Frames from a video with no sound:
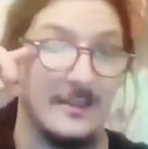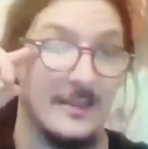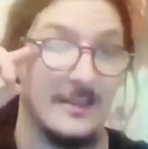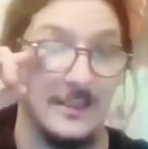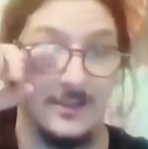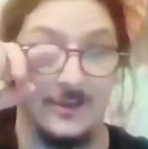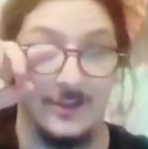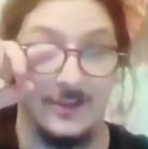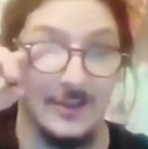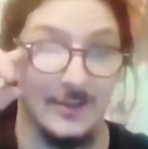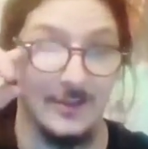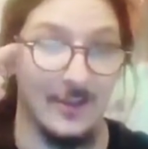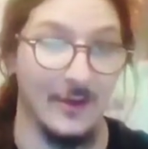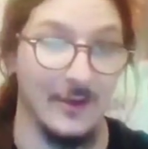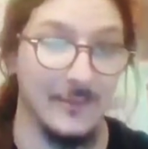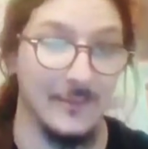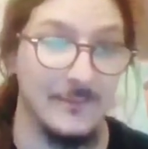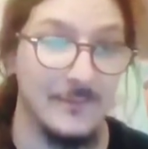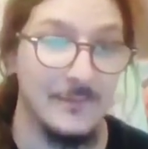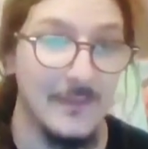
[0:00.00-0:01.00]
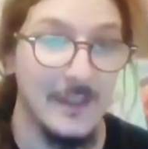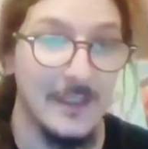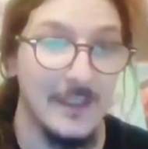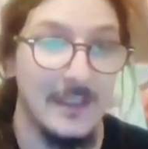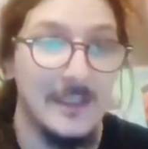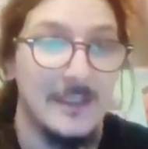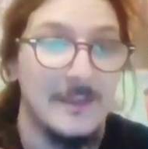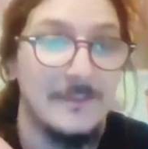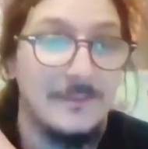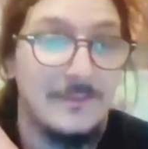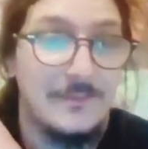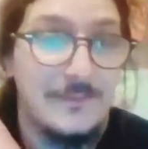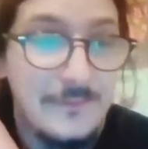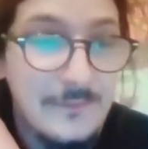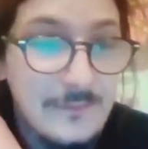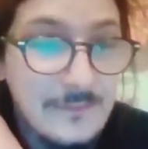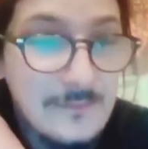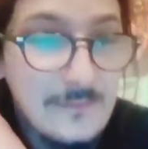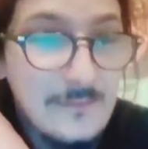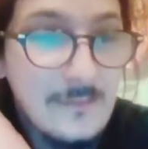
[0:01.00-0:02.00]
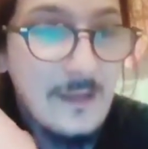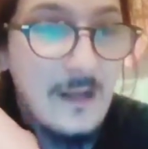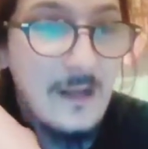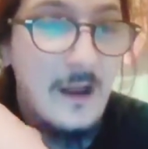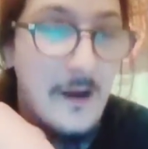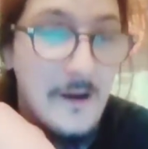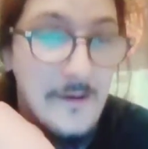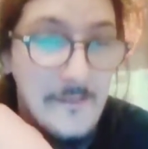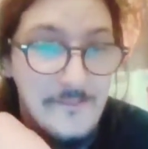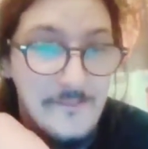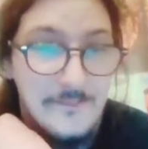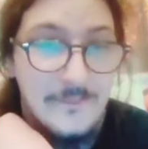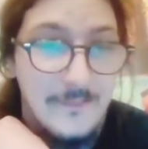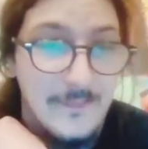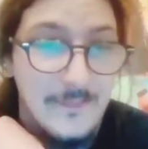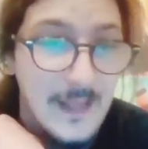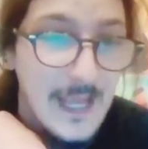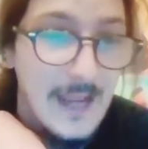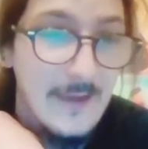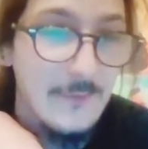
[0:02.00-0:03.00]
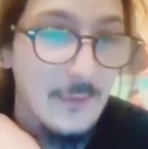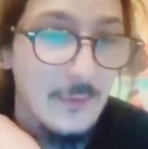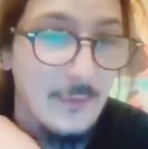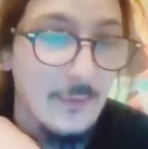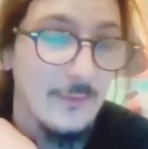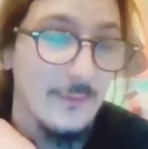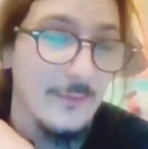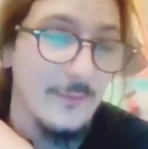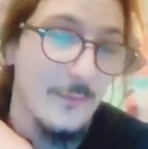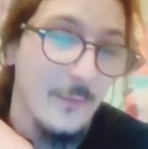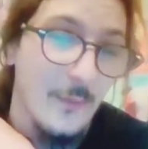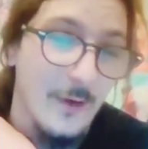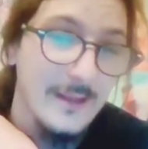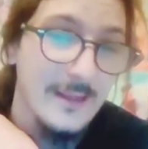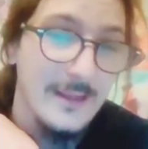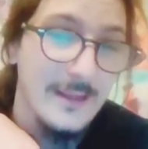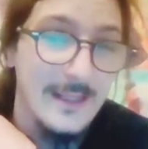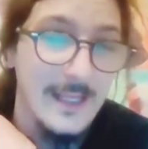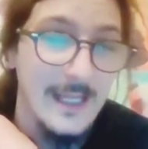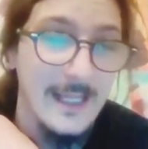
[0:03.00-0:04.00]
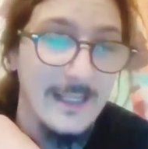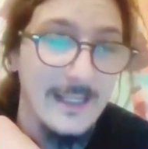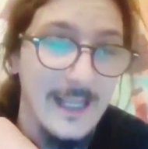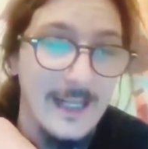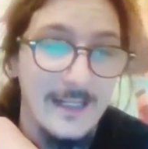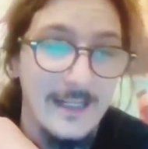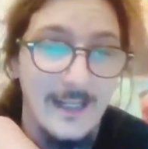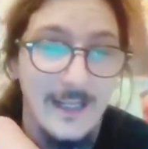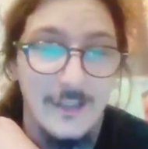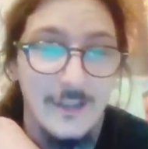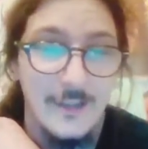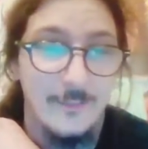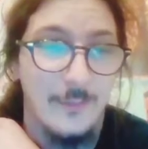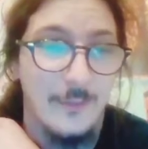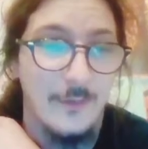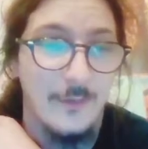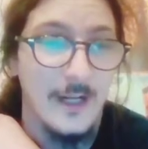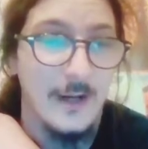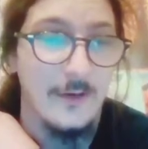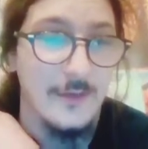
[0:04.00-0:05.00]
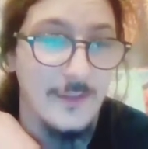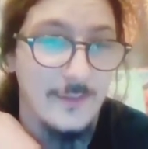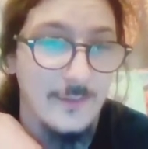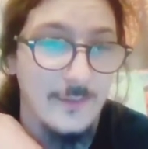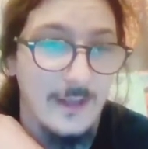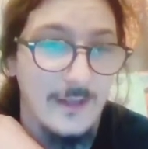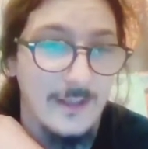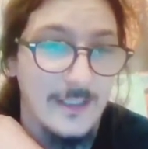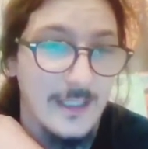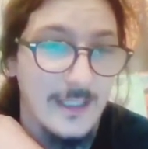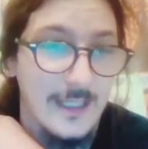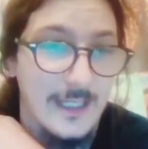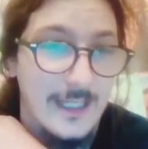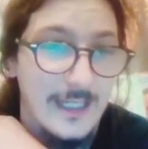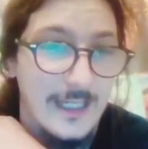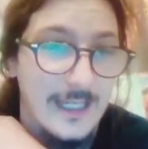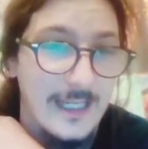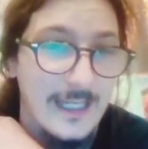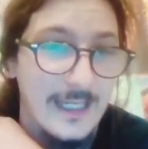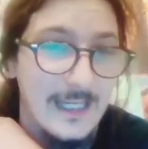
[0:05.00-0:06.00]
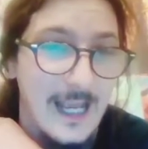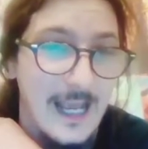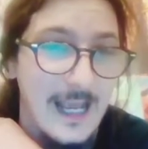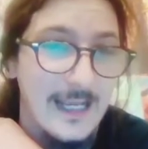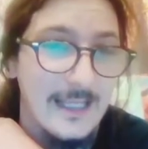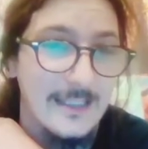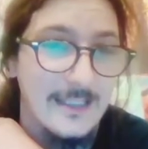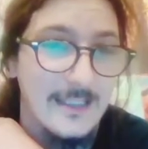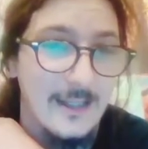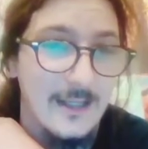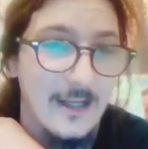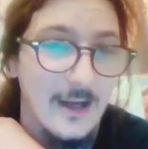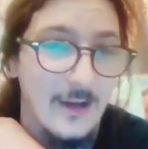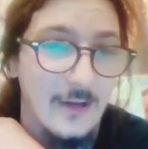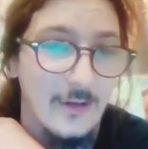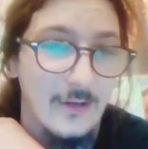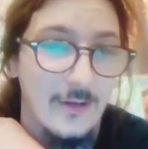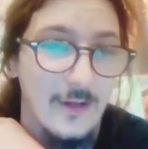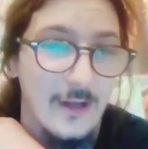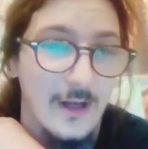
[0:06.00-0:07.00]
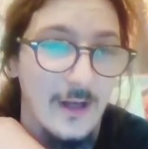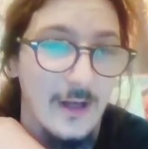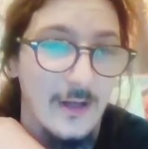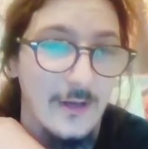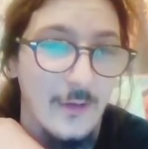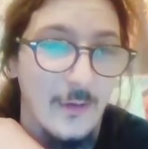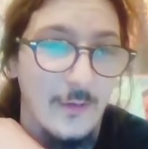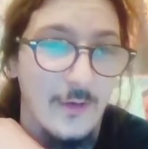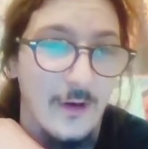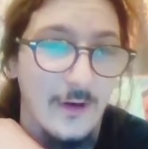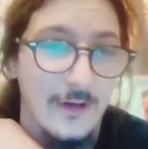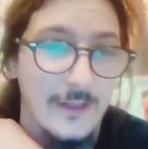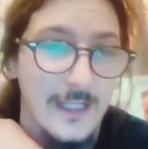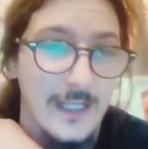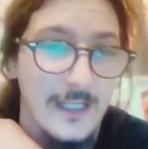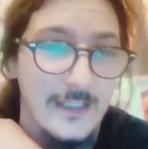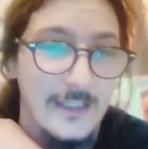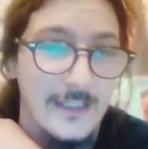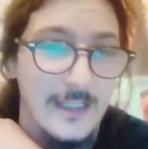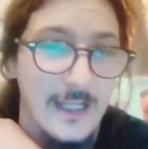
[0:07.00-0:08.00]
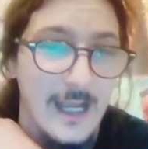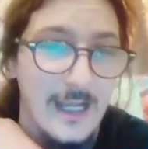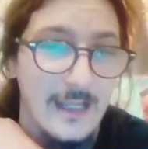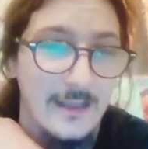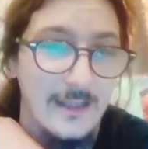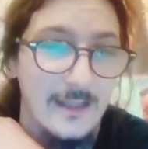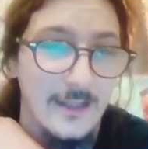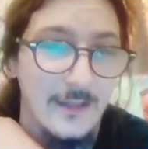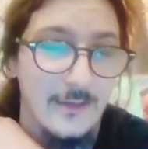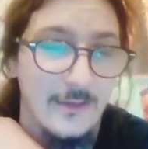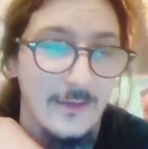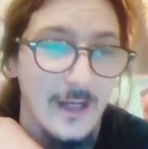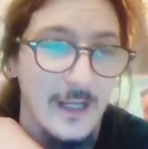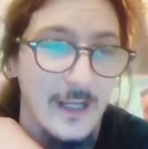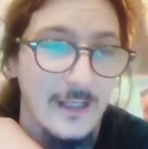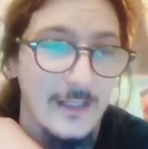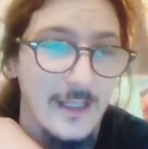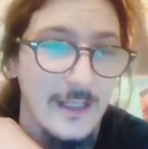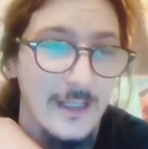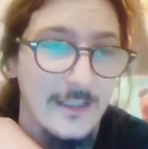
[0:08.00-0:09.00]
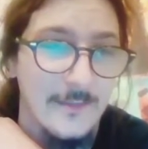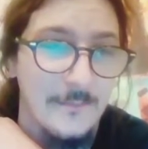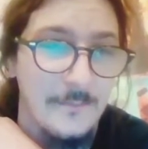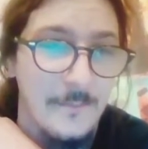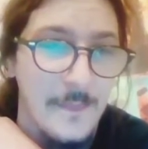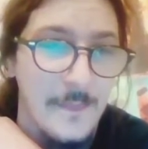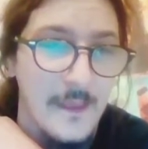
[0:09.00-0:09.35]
That's all she wrote. One thing that I should point out as well is he has a no contest to Anthony Hernandez.